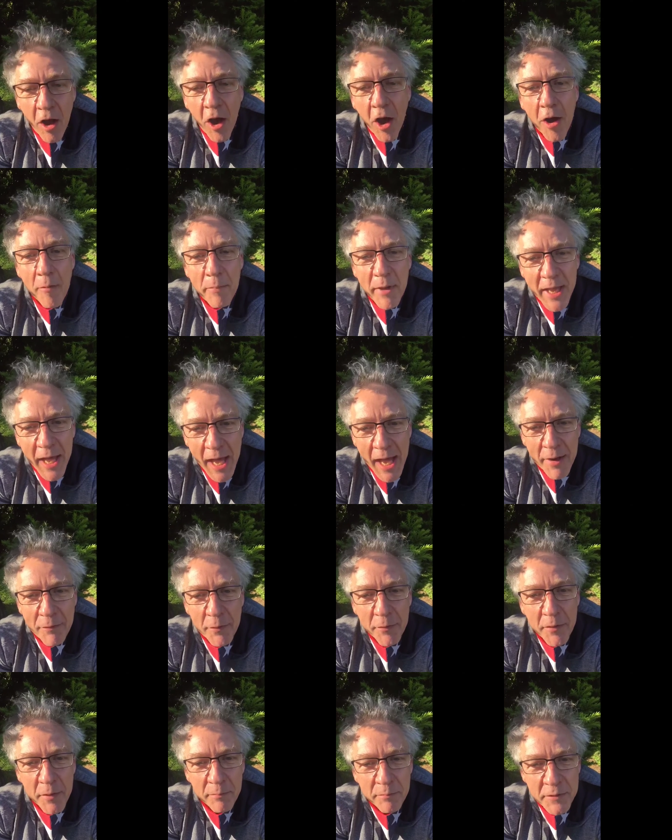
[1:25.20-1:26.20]
On
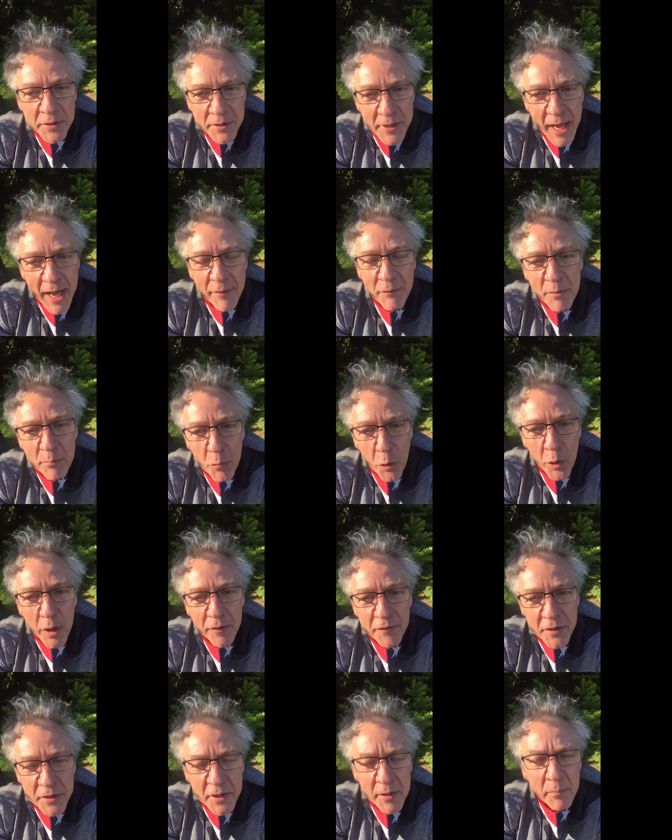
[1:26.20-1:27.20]
behalf of the staff and board
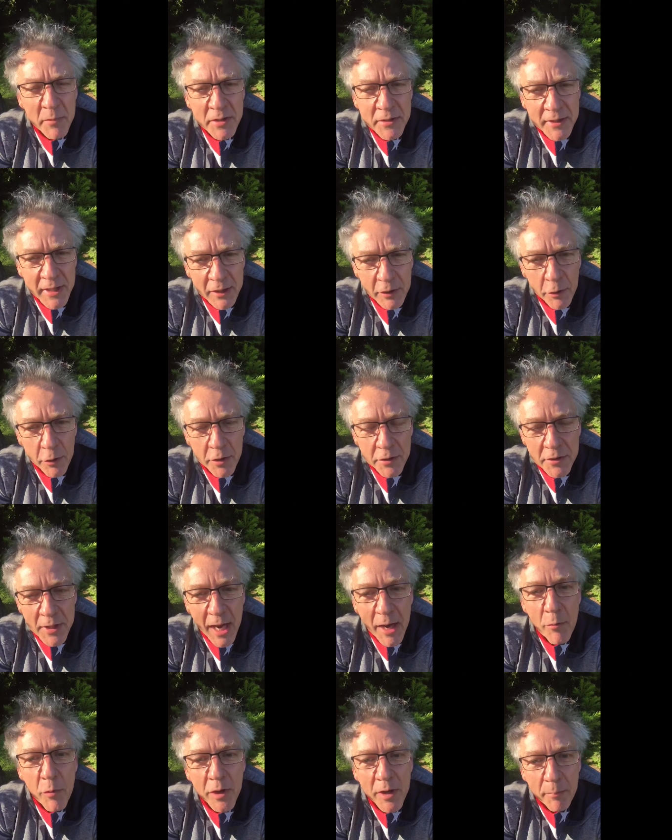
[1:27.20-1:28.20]
of Cinema St. Louis,
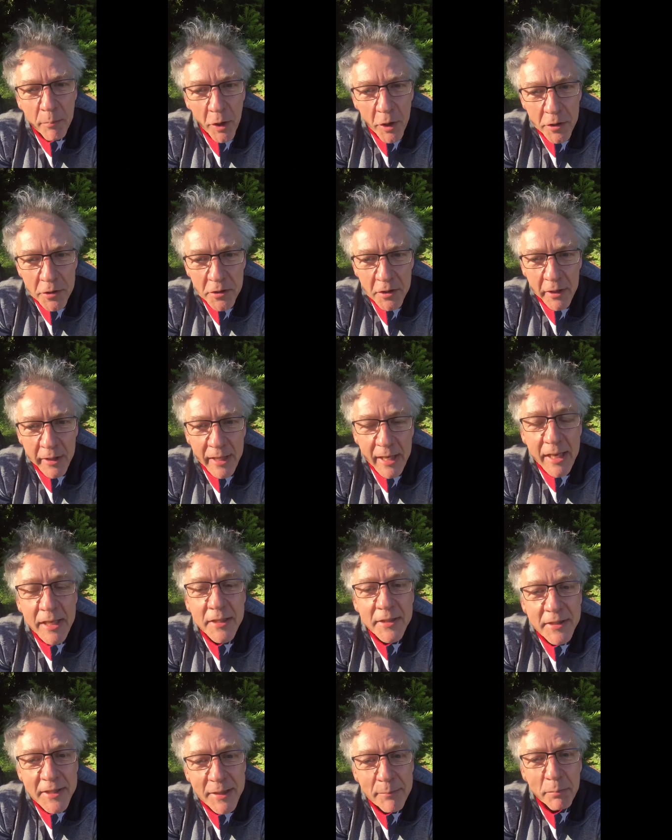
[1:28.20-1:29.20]
I want to personally
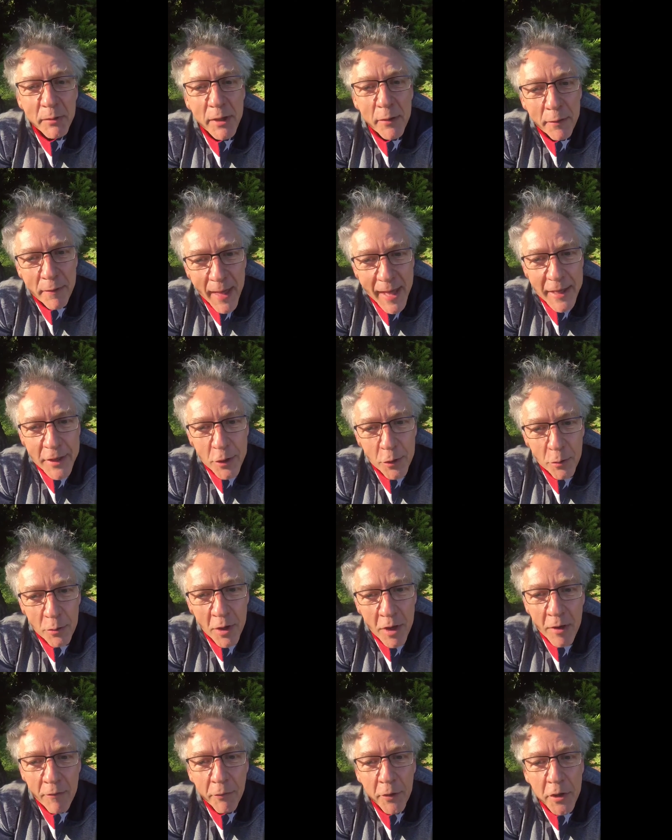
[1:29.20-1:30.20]
and deeply thank you
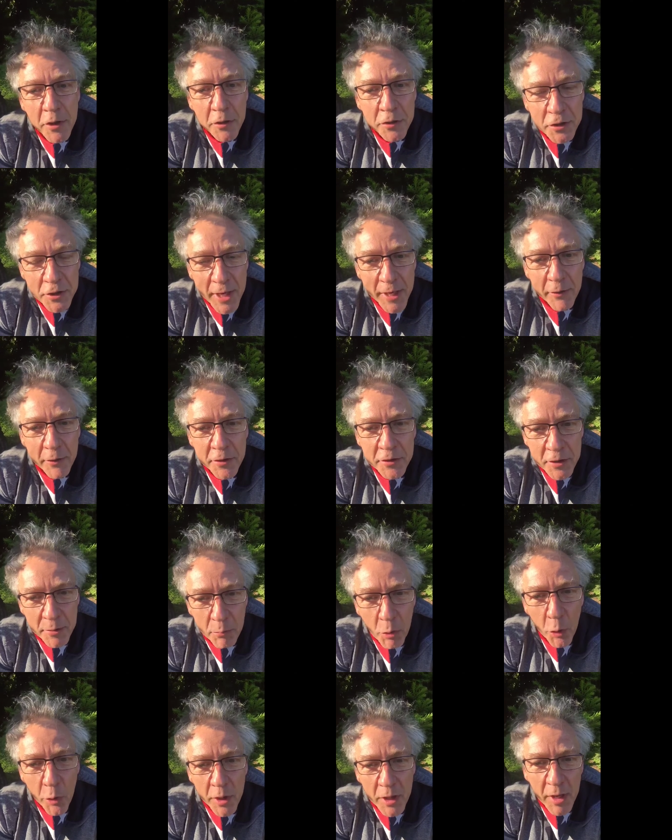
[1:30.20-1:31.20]
for your generous
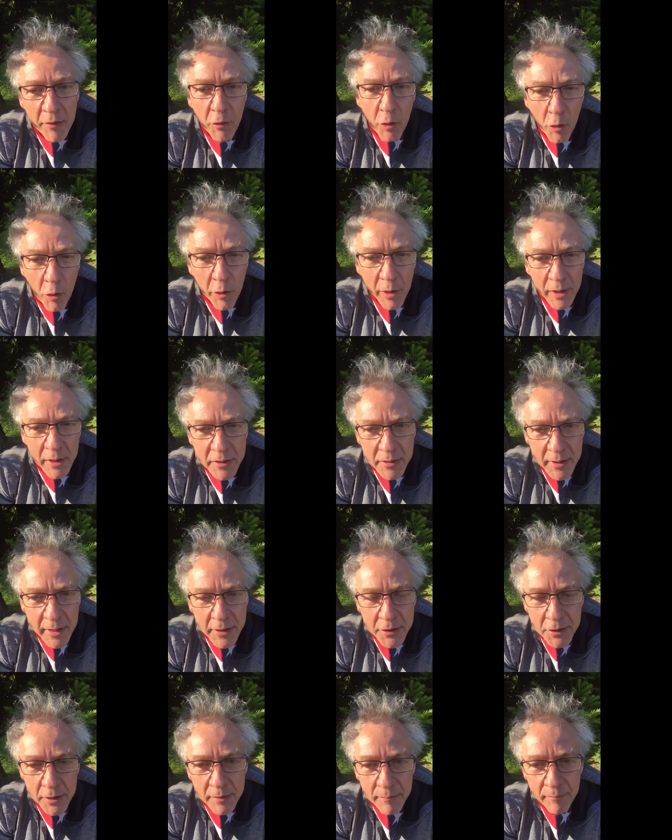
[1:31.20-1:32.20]
support of our
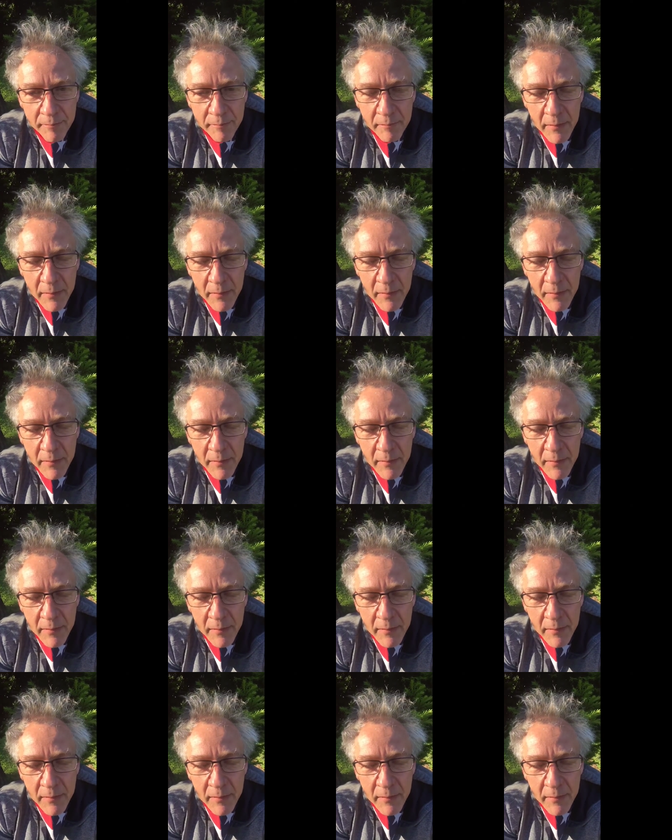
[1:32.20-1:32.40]
organization.